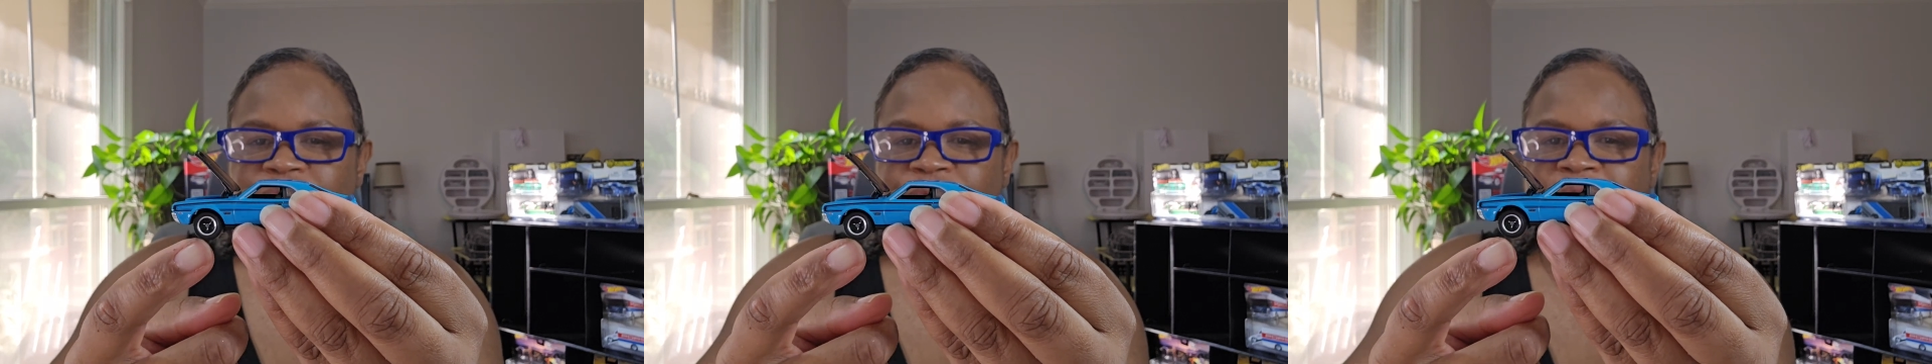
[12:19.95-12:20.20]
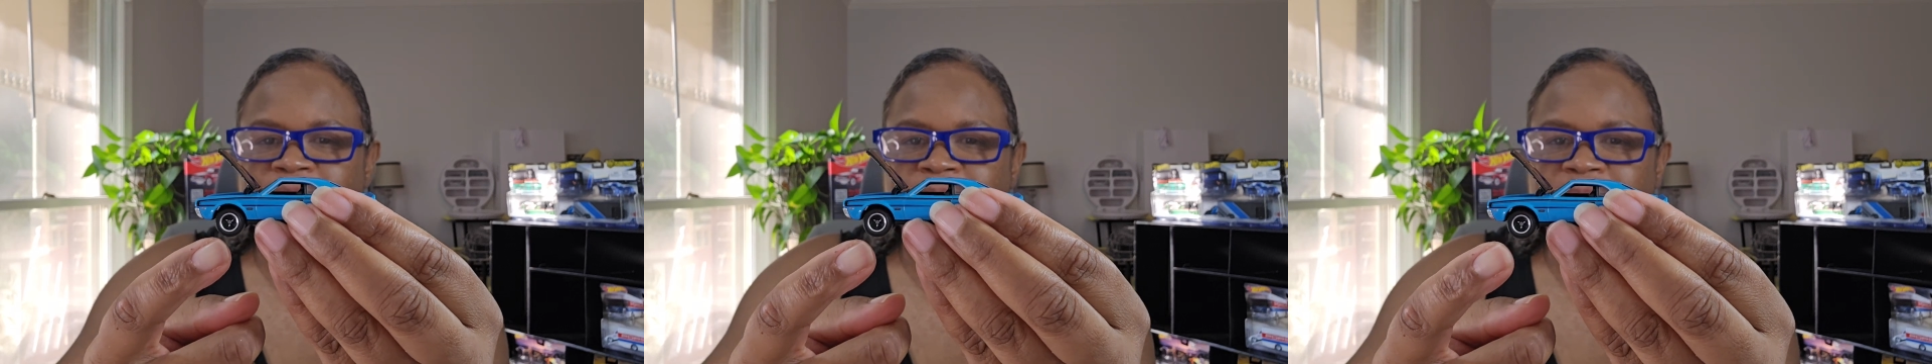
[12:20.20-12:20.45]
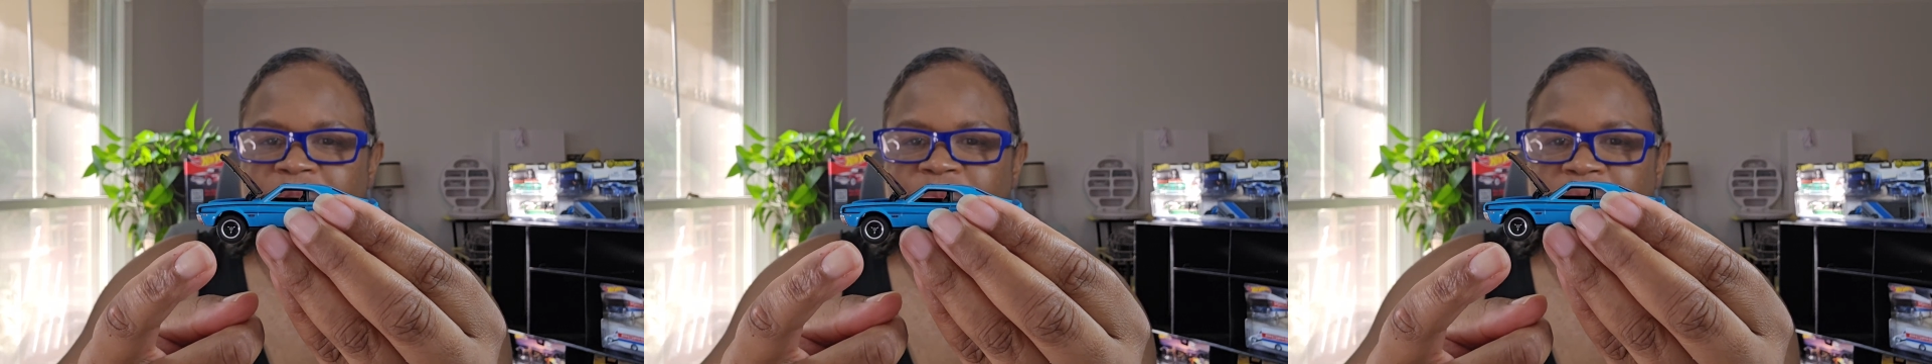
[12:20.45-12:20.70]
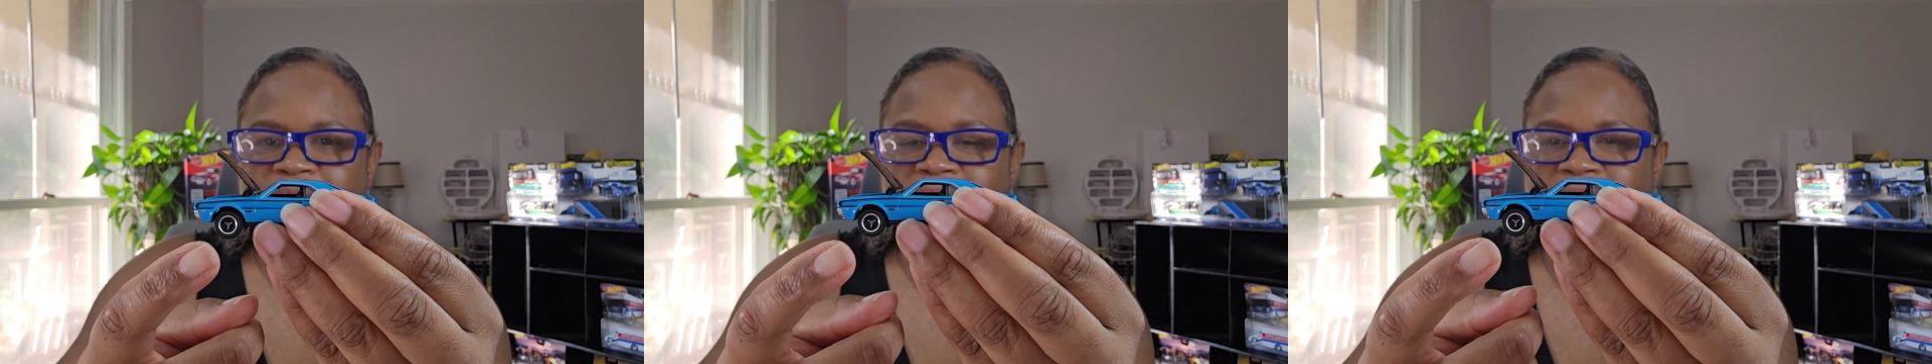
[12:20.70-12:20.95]

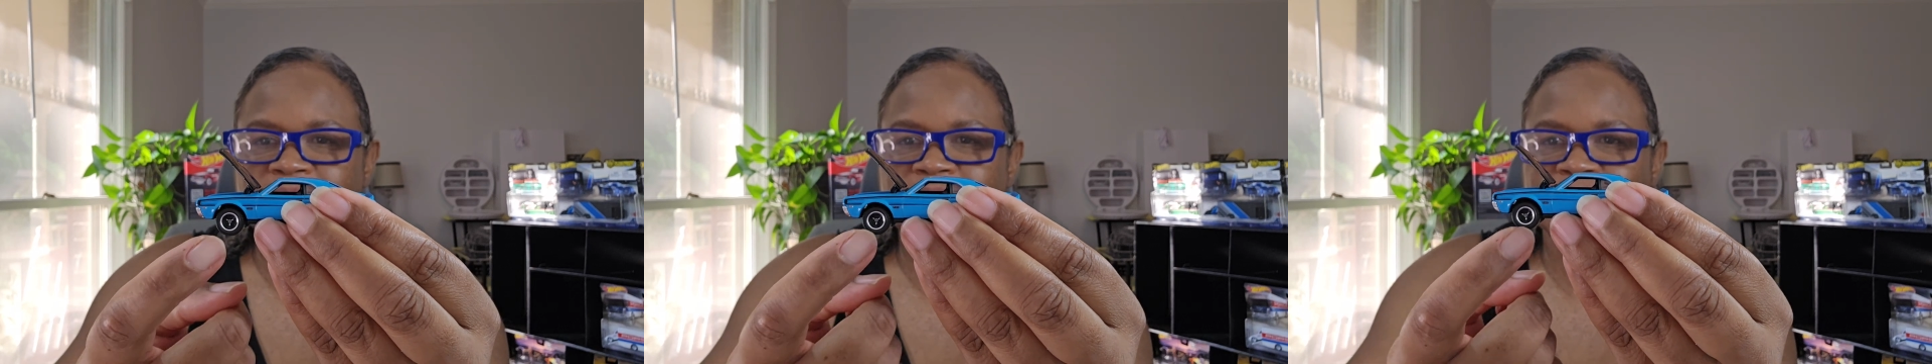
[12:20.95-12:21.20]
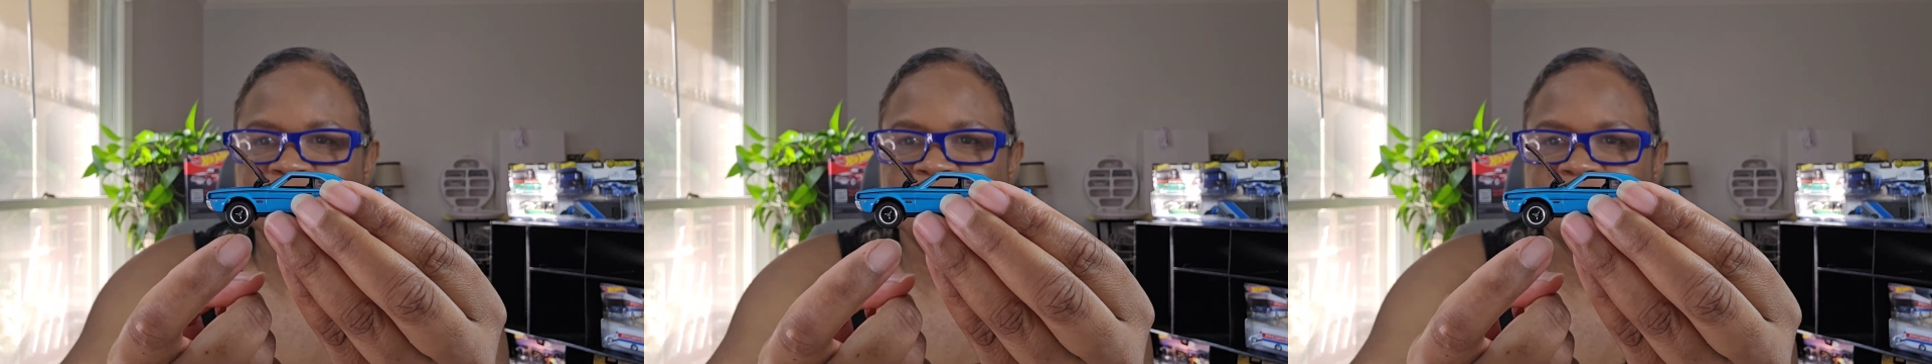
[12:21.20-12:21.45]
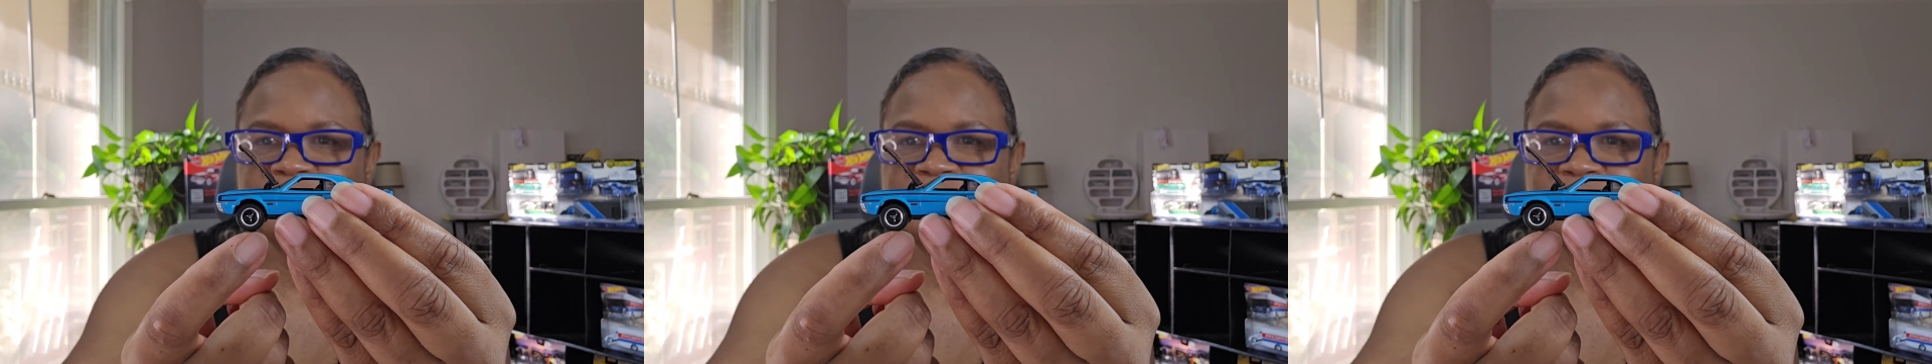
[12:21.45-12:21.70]
rims with the little